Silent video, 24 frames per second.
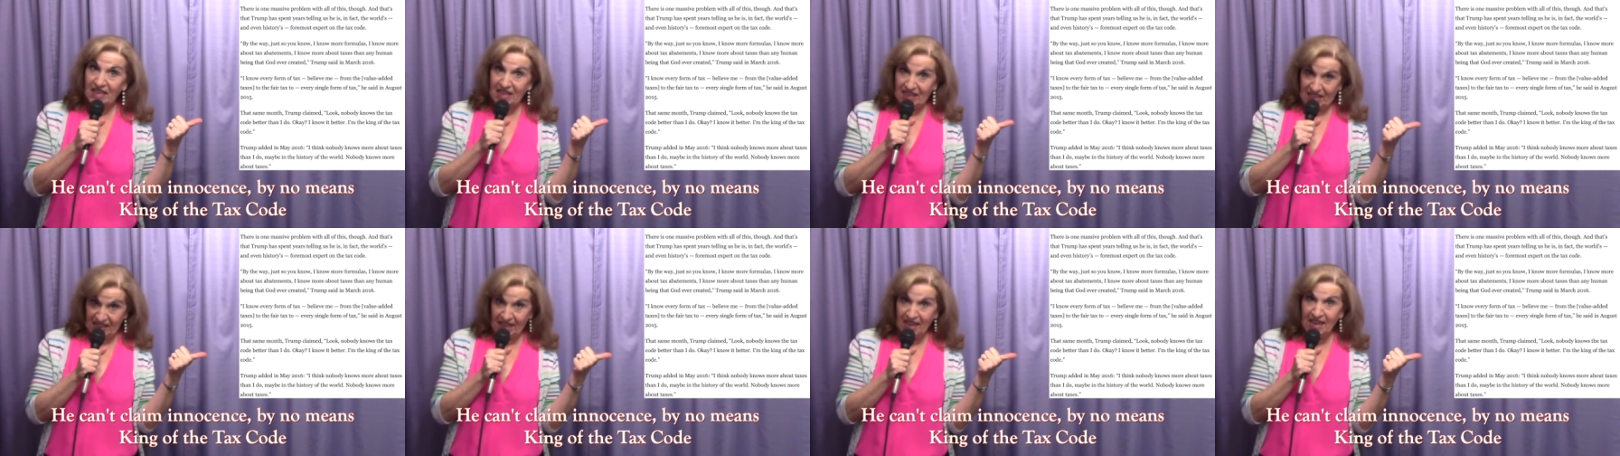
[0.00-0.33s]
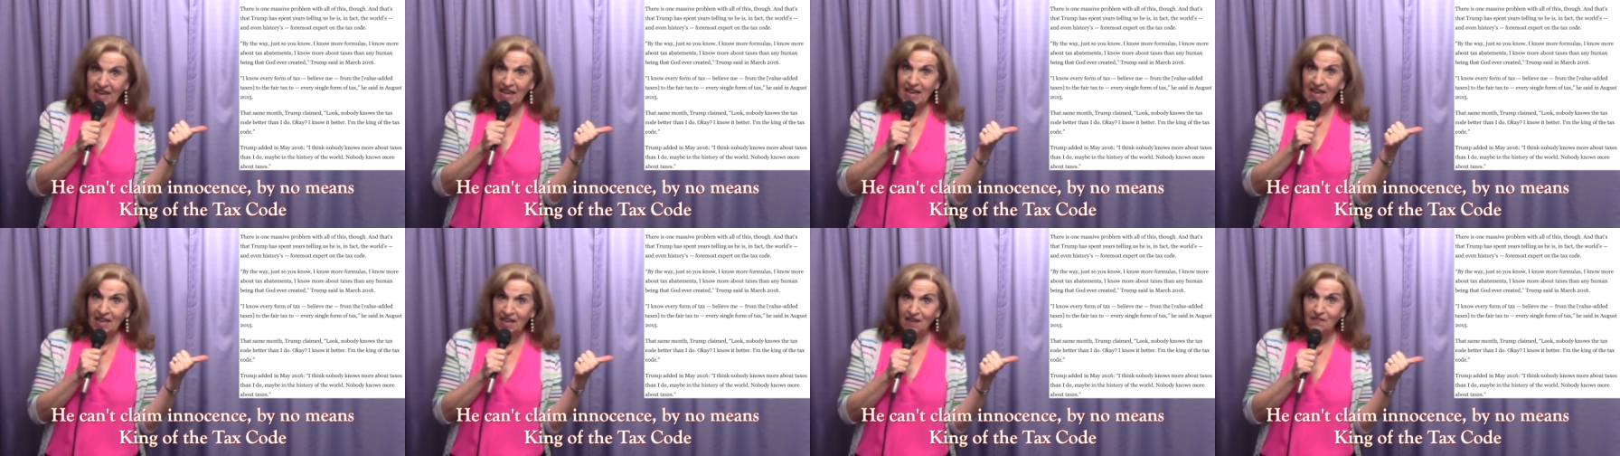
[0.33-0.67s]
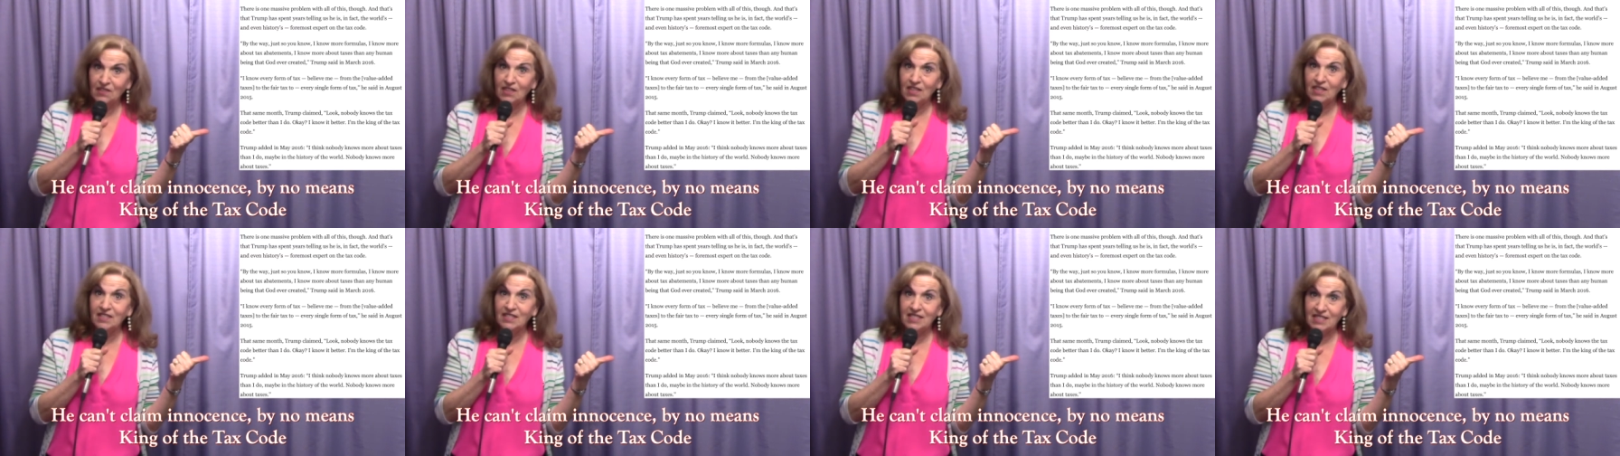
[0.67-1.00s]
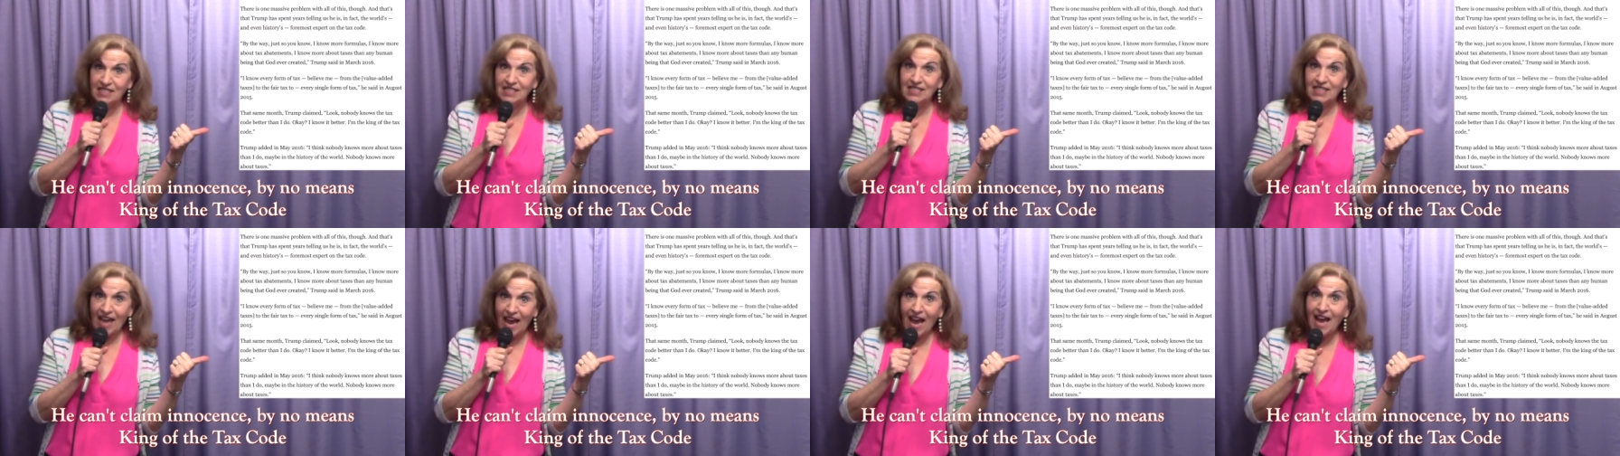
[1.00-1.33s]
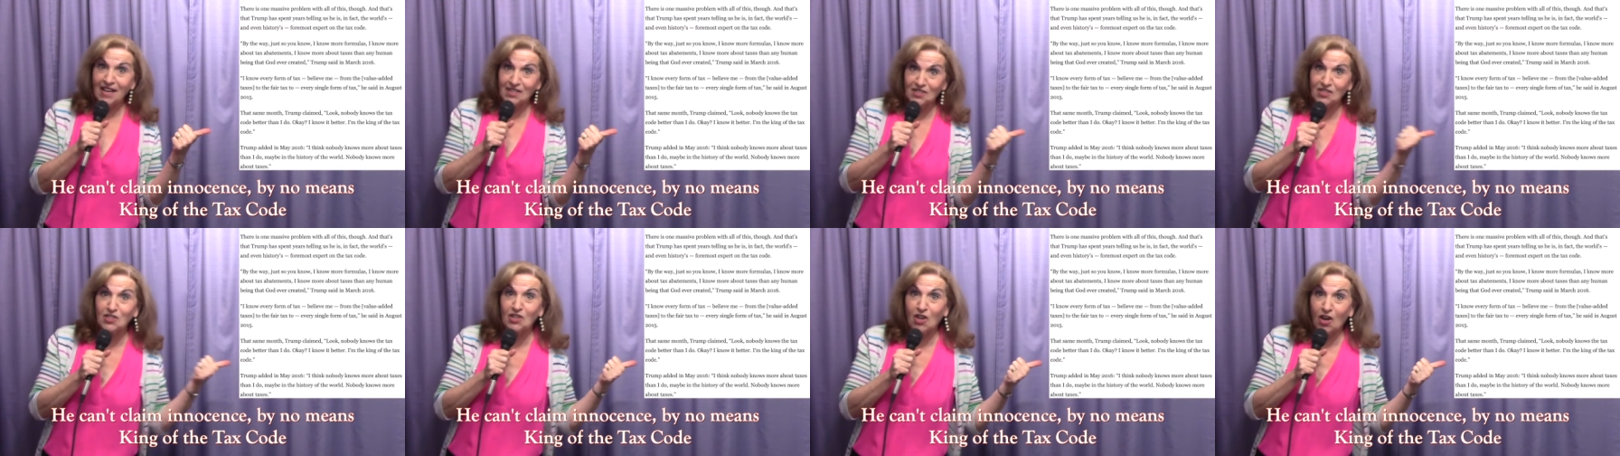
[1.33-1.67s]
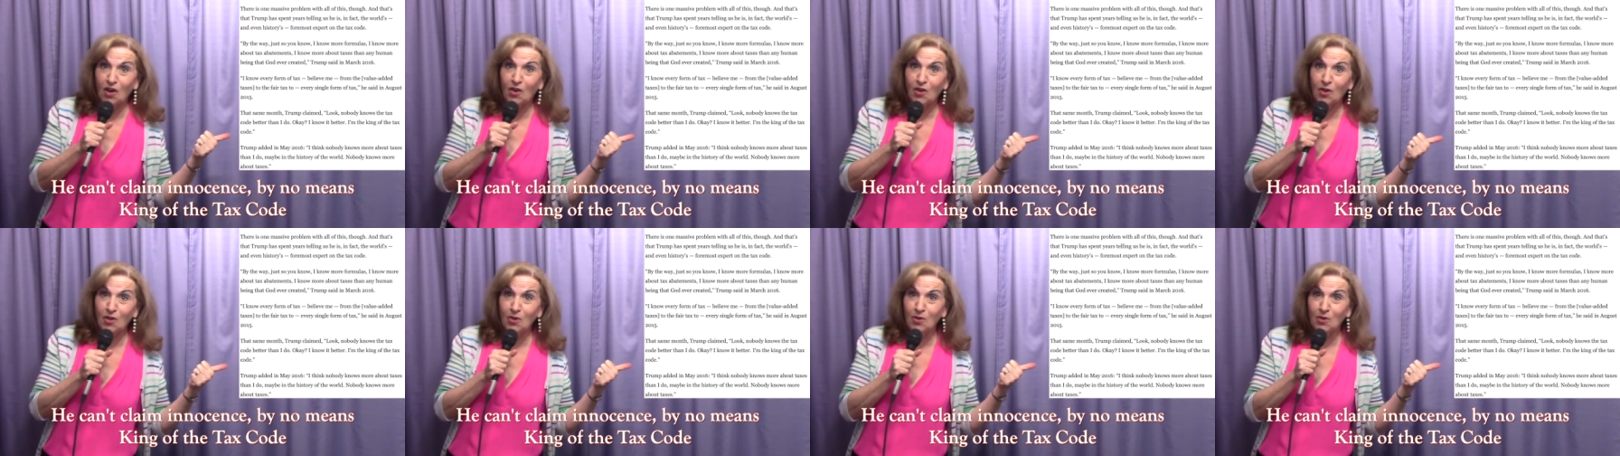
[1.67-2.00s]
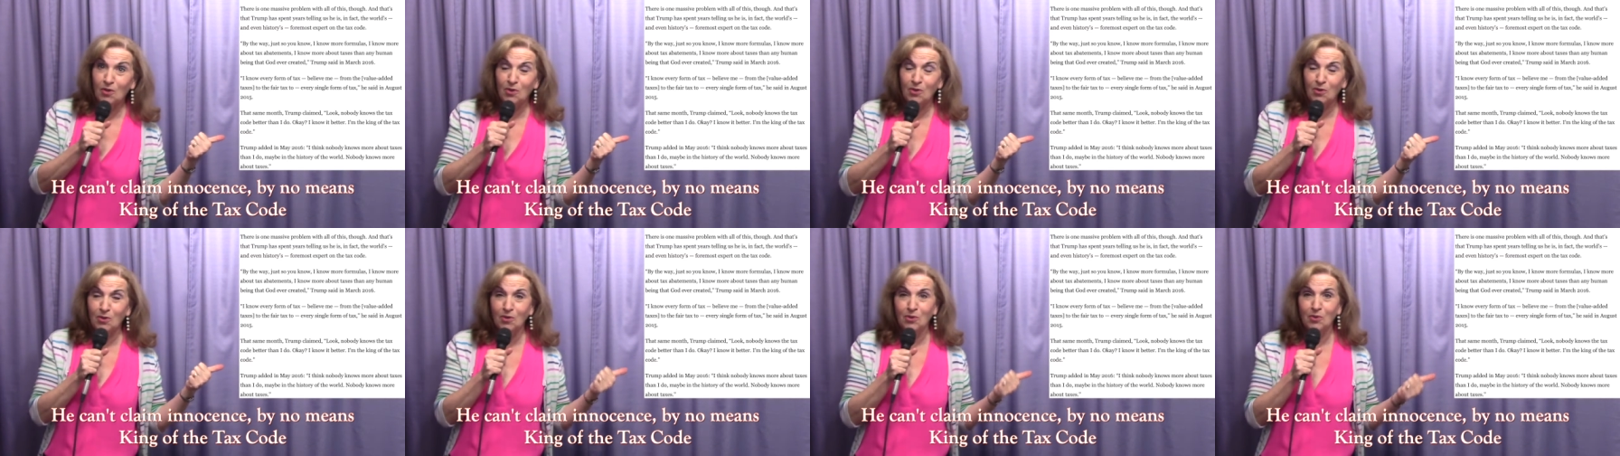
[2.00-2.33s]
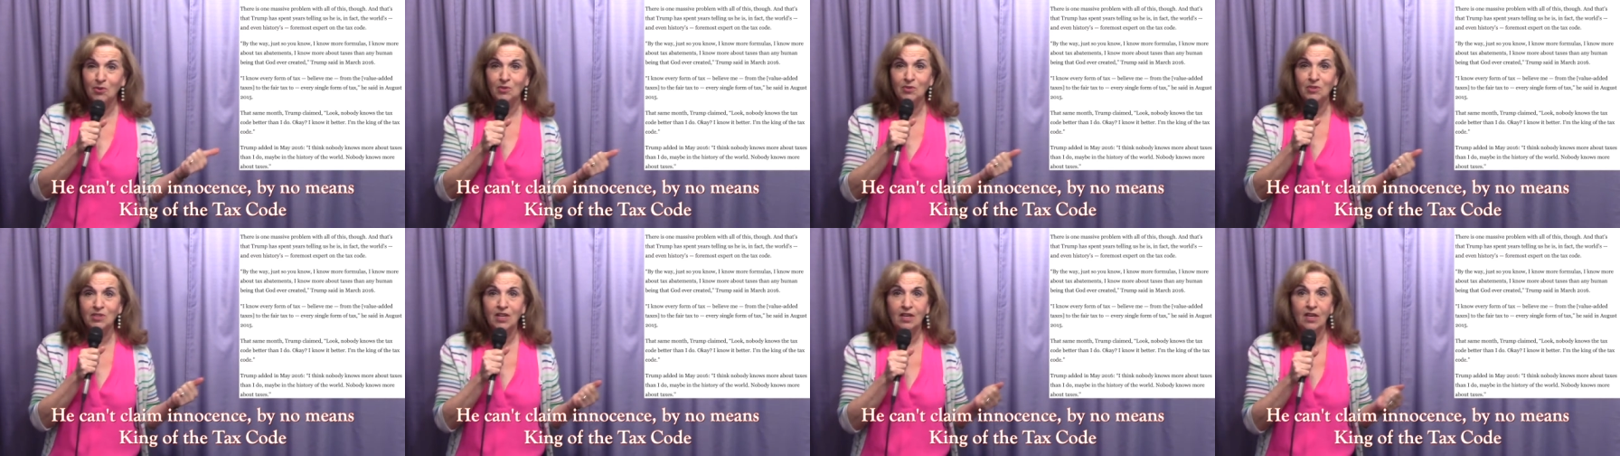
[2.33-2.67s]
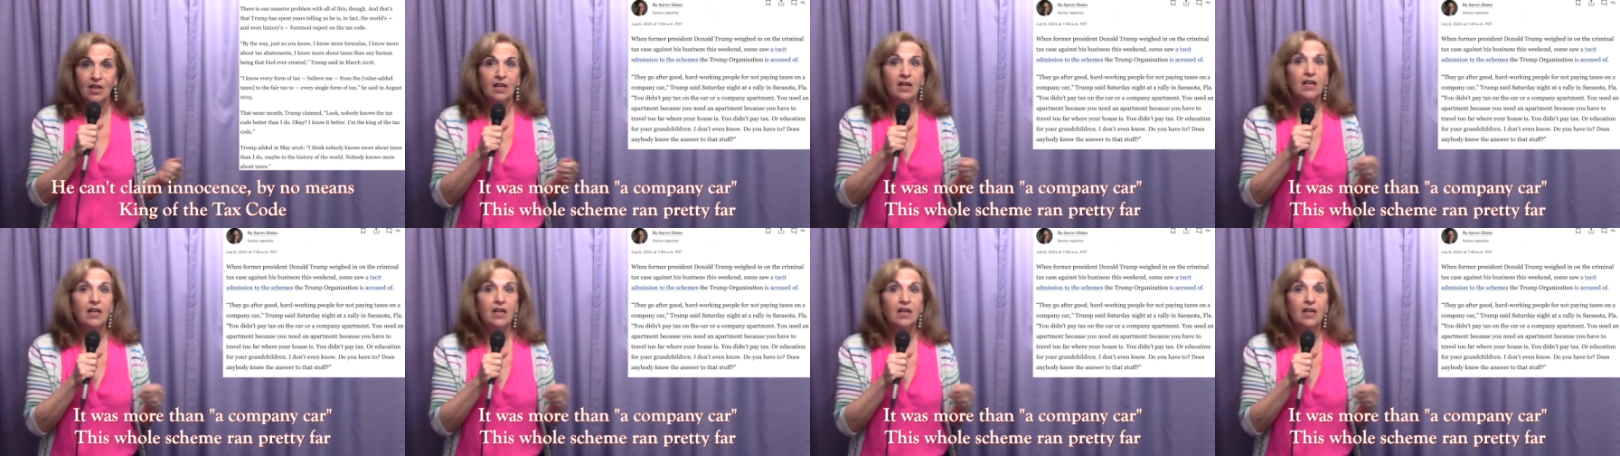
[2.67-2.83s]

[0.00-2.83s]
King of the tax code.